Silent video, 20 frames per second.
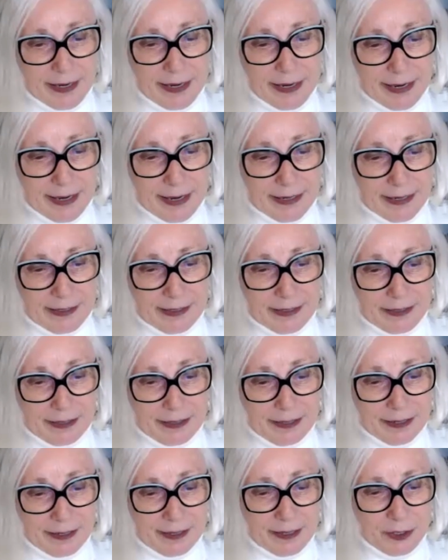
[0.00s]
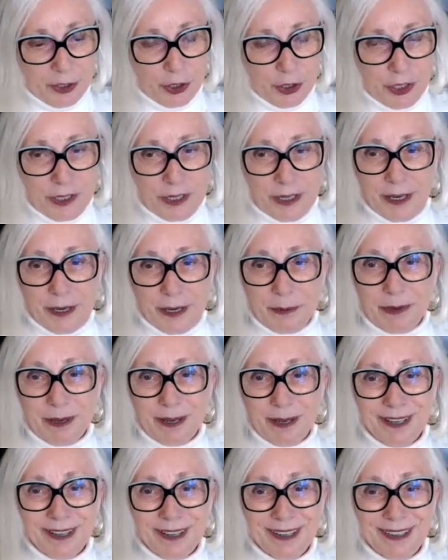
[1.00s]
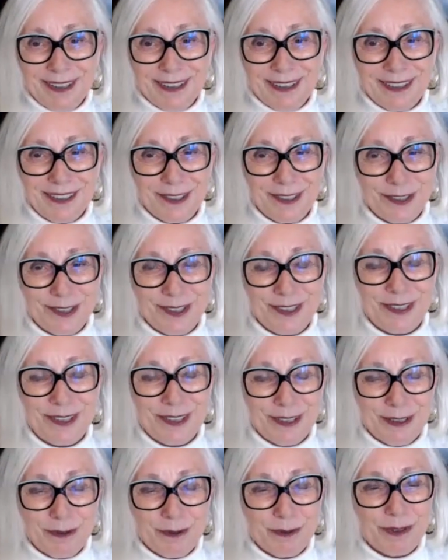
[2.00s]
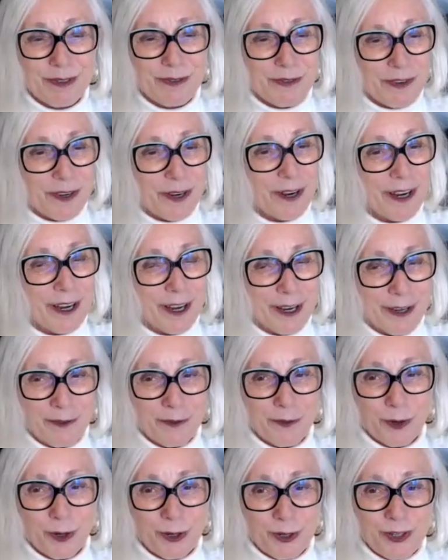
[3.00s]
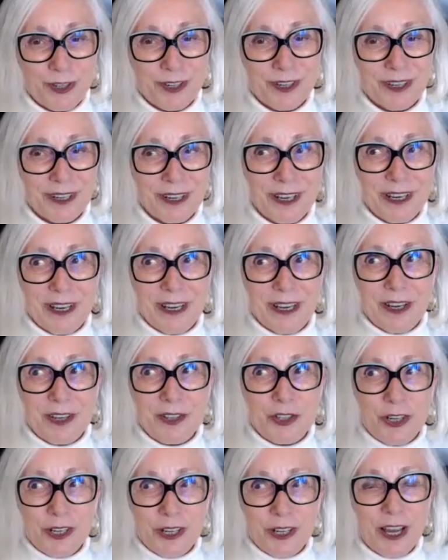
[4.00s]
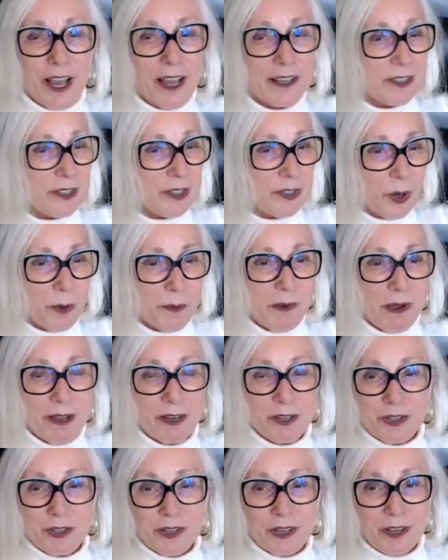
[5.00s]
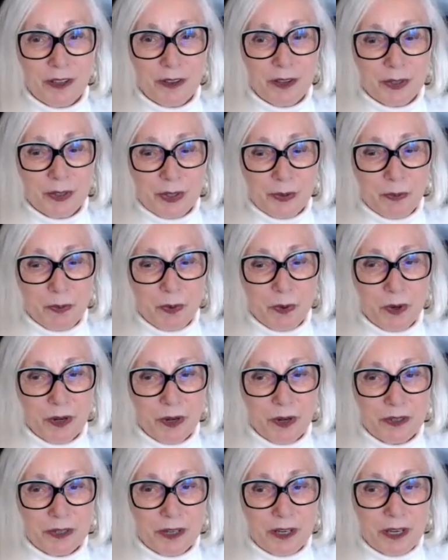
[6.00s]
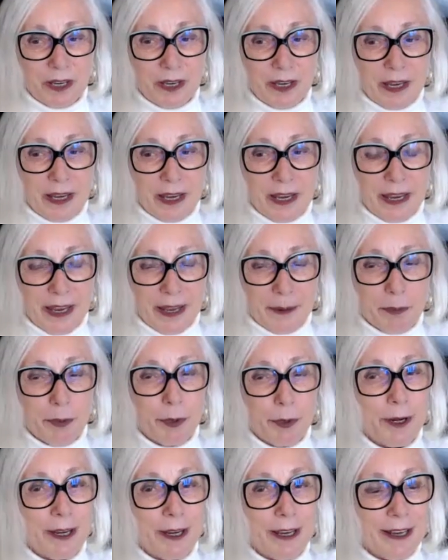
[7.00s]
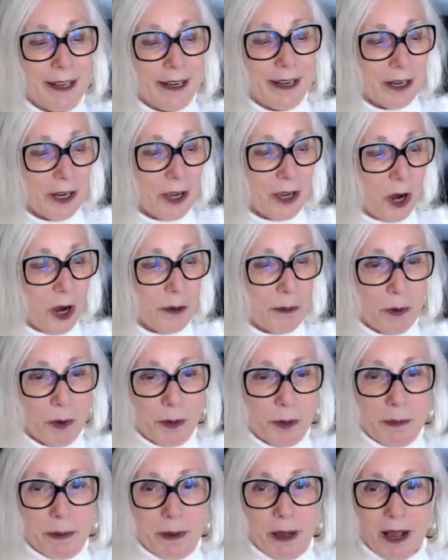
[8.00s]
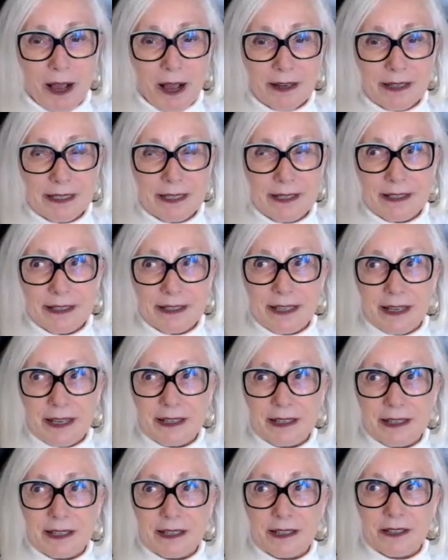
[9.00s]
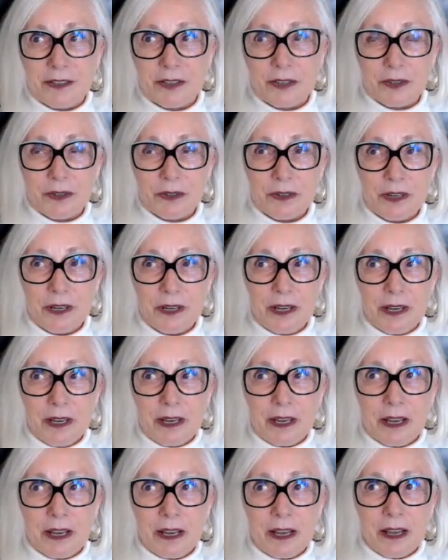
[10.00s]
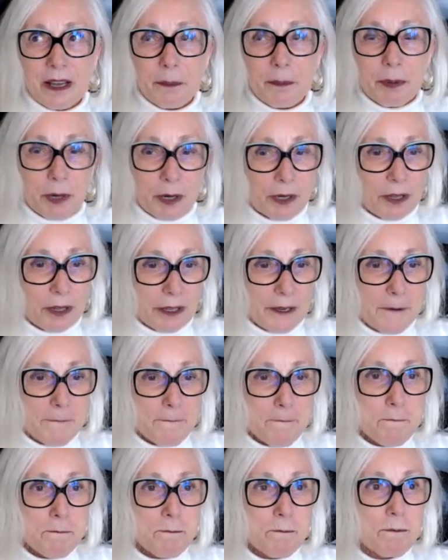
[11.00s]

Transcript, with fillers: And uh, then she came in, and it was very unfortunate. She cut so much of the support and put it in a cardboard box and sent it to uh, Berkley